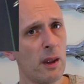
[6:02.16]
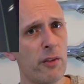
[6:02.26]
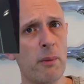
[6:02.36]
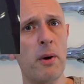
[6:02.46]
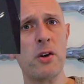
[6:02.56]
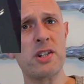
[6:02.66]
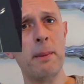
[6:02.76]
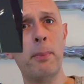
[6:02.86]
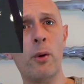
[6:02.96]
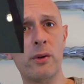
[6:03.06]
the most
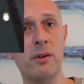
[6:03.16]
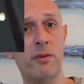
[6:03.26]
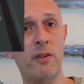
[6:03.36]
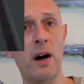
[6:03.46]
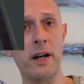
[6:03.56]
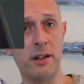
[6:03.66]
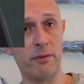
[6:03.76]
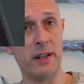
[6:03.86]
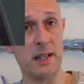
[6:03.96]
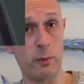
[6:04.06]
important find
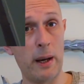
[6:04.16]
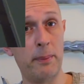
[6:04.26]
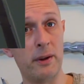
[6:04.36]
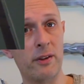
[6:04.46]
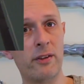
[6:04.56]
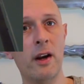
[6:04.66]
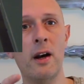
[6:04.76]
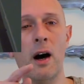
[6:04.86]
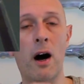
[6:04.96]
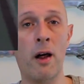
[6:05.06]
of these weapons
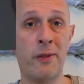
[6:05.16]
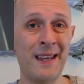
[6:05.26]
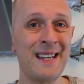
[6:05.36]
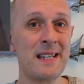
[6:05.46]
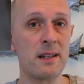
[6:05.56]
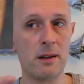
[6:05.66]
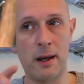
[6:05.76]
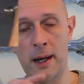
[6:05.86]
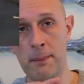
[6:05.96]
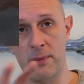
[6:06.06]
are these,
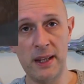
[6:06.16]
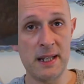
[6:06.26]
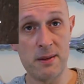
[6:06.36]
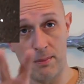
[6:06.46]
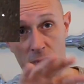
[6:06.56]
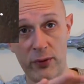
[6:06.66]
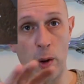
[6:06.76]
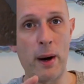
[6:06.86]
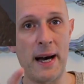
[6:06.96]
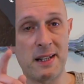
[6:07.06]
um, these
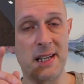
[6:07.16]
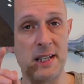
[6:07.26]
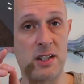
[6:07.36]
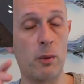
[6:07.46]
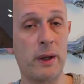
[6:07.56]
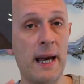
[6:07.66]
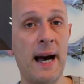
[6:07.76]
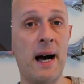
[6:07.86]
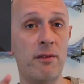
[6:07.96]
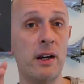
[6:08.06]
few axes that we
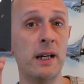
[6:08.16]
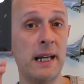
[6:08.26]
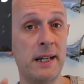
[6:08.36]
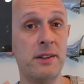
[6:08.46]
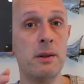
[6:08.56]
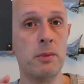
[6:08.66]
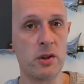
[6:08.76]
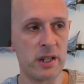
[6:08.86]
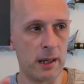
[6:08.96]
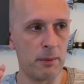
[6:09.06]
have in the
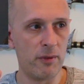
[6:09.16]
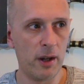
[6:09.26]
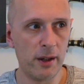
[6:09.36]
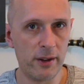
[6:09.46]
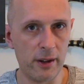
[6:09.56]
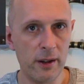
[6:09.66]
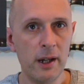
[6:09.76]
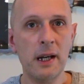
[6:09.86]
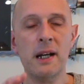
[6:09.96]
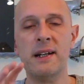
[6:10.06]
Museum of London.
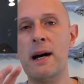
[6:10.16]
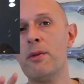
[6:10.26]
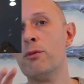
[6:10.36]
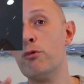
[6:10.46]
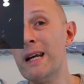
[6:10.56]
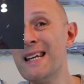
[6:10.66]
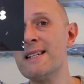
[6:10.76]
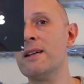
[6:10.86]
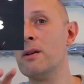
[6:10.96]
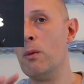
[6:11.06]
Now the
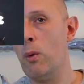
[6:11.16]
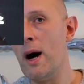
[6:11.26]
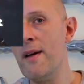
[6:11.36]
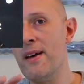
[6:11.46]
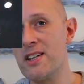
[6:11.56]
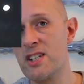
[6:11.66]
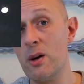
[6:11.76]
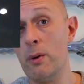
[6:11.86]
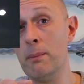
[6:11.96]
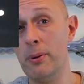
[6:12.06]
reason why they're
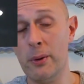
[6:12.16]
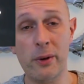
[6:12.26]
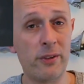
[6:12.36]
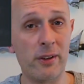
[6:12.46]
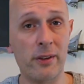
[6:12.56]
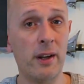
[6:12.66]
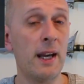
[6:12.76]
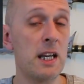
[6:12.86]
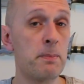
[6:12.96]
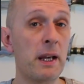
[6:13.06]
so important
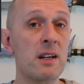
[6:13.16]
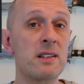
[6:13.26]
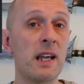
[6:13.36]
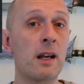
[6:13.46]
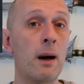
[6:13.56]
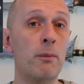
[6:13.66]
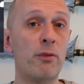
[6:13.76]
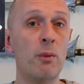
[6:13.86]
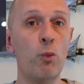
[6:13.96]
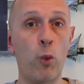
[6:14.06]
is because they come
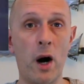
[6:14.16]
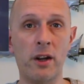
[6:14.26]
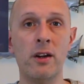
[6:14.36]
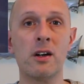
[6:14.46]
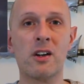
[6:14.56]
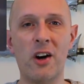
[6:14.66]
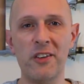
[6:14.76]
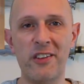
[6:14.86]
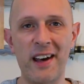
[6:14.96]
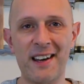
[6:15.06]
from one
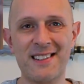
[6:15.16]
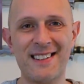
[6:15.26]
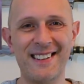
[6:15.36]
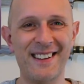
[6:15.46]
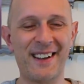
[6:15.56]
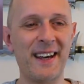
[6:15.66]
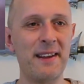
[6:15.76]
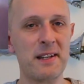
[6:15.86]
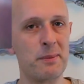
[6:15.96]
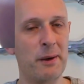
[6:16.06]
context.
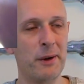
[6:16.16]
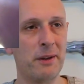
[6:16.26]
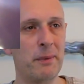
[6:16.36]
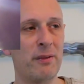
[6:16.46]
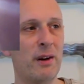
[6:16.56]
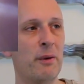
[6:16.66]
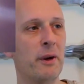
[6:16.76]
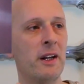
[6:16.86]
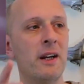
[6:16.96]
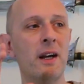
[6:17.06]
Okay, there's my word, my
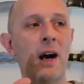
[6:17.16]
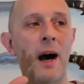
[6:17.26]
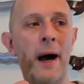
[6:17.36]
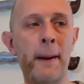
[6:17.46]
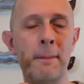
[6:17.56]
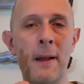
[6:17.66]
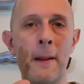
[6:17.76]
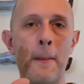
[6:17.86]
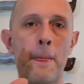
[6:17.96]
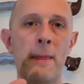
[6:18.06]
favourite word. Um,
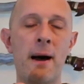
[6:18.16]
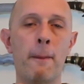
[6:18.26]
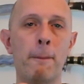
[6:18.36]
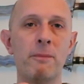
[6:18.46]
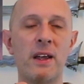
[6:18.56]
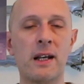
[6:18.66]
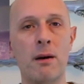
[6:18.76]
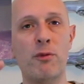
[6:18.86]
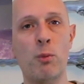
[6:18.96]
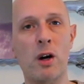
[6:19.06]
now they
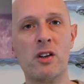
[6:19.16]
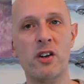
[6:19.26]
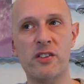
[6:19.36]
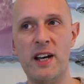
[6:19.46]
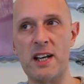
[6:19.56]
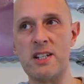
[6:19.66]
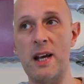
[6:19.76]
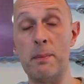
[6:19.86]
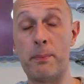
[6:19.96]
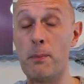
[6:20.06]
come from one context,
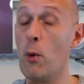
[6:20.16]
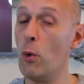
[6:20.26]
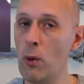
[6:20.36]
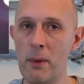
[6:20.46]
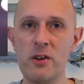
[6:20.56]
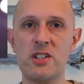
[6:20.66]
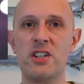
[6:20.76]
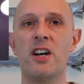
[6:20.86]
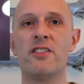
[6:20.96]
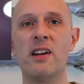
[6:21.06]
almost
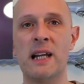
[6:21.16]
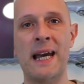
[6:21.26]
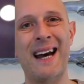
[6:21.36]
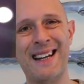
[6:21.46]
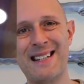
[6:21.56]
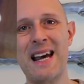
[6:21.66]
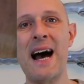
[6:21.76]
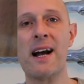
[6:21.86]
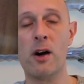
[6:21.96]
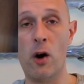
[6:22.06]
certainly an
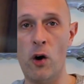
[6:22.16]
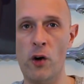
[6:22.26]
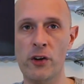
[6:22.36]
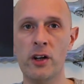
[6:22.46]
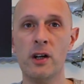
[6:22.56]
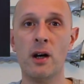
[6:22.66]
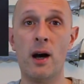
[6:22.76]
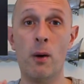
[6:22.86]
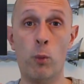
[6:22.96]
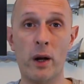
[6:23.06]
attack on
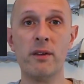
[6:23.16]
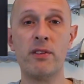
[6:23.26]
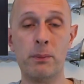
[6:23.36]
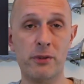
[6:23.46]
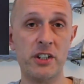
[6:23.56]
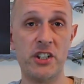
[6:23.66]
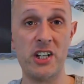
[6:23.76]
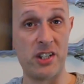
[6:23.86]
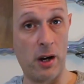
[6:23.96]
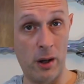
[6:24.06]
uh, one of the
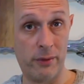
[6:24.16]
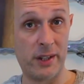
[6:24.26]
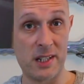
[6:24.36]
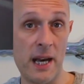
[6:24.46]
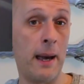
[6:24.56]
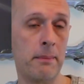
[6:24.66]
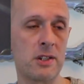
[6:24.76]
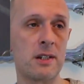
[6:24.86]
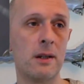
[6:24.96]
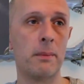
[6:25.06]
bridges over the
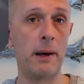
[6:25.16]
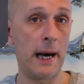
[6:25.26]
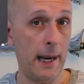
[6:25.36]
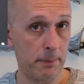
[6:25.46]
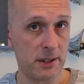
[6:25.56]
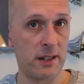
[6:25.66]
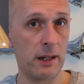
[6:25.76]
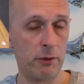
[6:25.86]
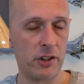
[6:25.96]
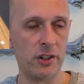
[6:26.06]
Thames, perhaps
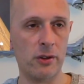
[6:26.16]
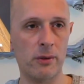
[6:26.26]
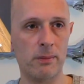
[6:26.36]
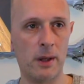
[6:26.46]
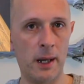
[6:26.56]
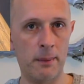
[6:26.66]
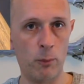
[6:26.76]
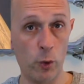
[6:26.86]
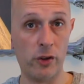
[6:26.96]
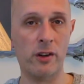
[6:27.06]
the original
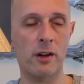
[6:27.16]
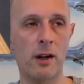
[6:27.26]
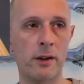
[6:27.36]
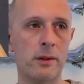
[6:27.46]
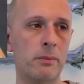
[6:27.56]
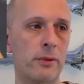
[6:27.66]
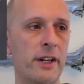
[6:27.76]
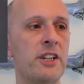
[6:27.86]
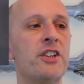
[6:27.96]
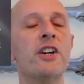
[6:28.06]
um, wooden London
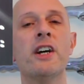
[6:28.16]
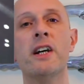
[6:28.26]
Bridge,